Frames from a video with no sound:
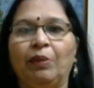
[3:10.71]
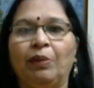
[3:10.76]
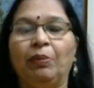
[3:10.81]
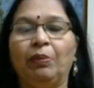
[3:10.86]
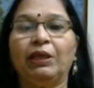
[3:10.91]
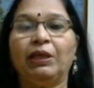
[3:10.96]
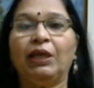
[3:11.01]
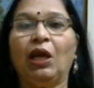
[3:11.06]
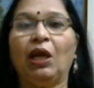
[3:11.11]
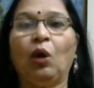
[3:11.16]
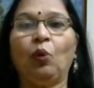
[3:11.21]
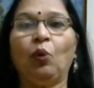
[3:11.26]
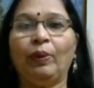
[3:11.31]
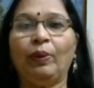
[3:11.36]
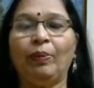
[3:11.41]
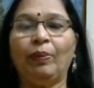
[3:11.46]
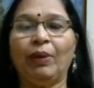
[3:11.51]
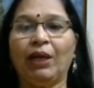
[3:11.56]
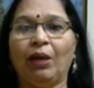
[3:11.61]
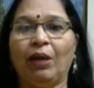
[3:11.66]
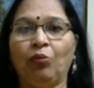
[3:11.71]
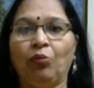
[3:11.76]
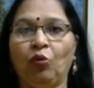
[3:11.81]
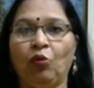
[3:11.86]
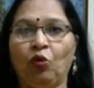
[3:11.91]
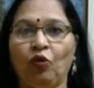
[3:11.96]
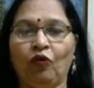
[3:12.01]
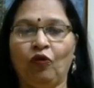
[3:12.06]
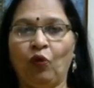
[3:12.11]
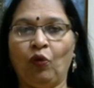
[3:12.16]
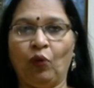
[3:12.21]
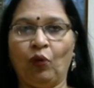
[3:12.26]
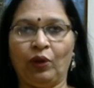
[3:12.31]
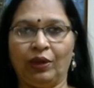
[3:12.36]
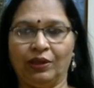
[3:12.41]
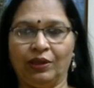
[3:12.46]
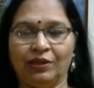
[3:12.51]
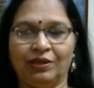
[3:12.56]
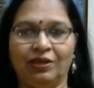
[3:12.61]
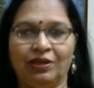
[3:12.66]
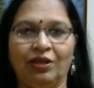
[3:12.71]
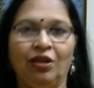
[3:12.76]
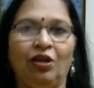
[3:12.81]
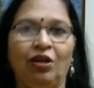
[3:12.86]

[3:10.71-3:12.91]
But now we become more focused.